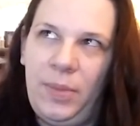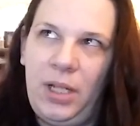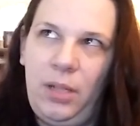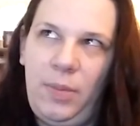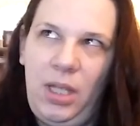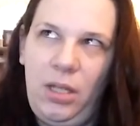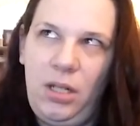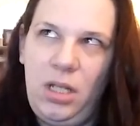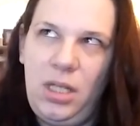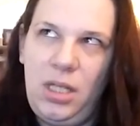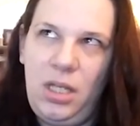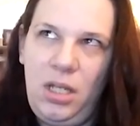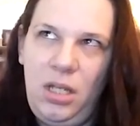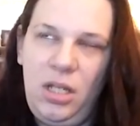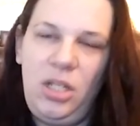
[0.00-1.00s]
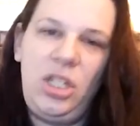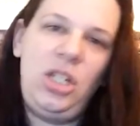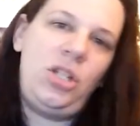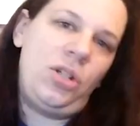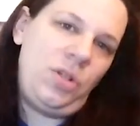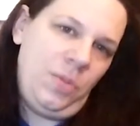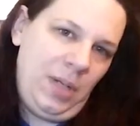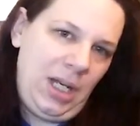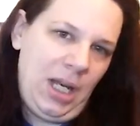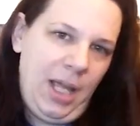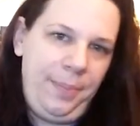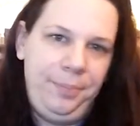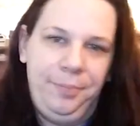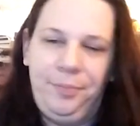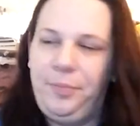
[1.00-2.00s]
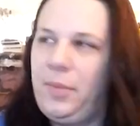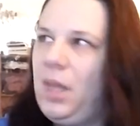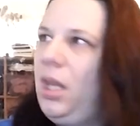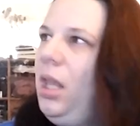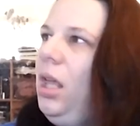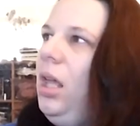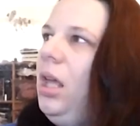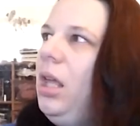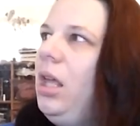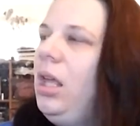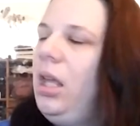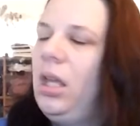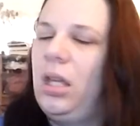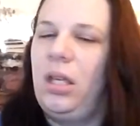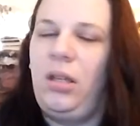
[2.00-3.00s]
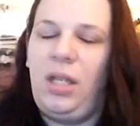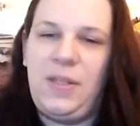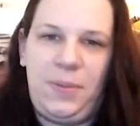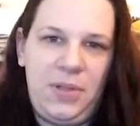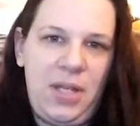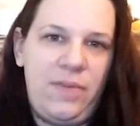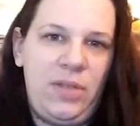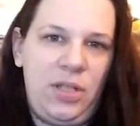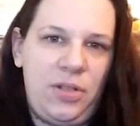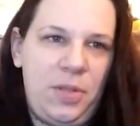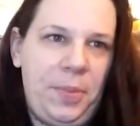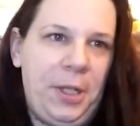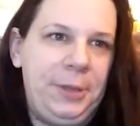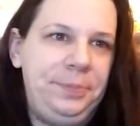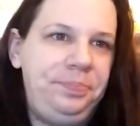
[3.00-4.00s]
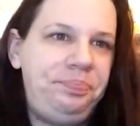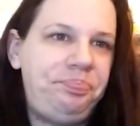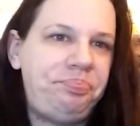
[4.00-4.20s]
am I going to be, 36? She turned 29. Because we're 7 years apart.